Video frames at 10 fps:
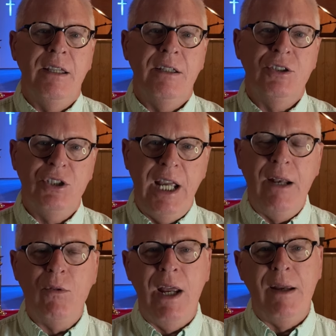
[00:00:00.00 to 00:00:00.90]

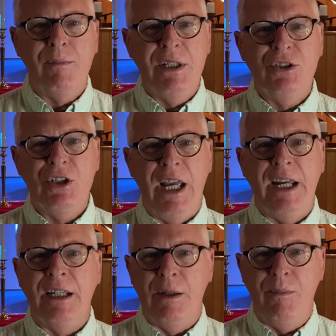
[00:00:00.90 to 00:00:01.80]
Shadrach,
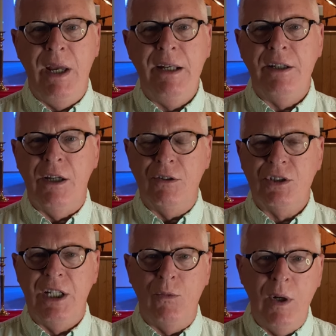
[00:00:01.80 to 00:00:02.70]
Meshach, and Abednego
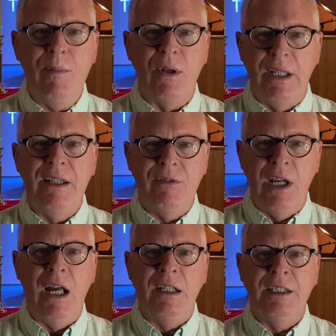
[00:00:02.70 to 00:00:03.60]
said, we believe
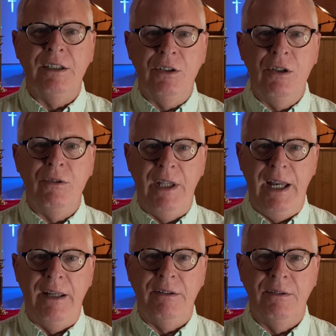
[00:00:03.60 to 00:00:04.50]
God can do
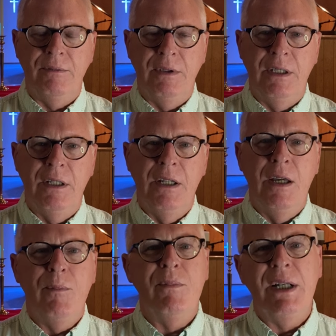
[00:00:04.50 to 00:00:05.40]
that.
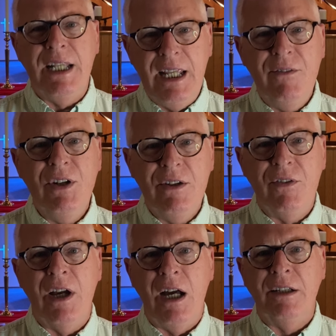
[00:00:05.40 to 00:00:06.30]
But even if
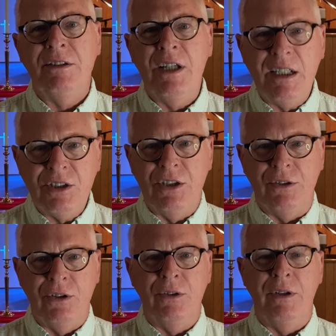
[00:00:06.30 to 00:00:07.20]
God doesn't
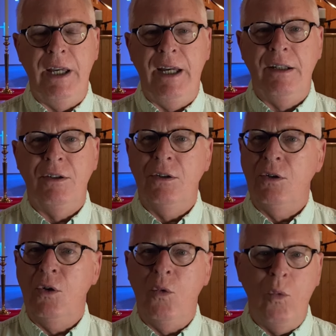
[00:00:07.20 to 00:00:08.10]
do that,
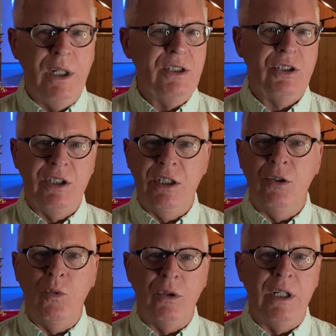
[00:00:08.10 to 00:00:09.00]
we
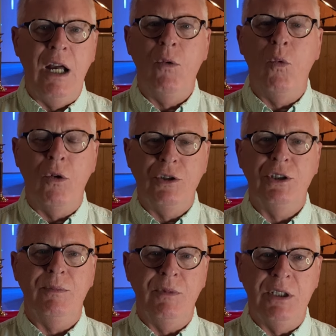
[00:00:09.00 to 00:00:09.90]
still will not
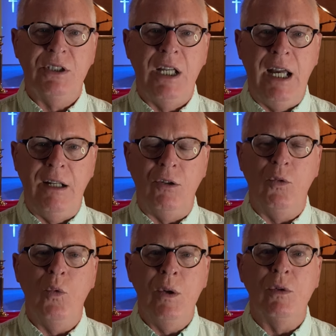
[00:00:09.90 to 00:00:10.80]
worship this idol.
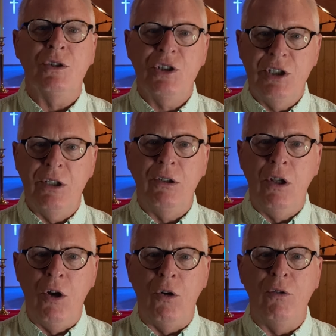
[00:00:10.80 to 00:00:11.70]
We will still
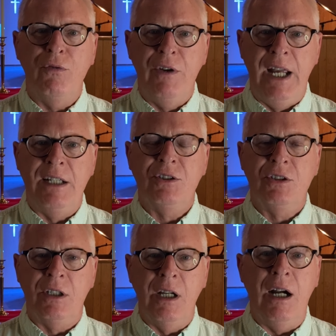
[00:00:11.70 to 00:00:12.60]
hold fast
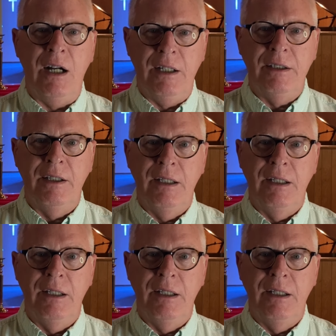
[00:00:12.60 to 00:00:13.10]
to God.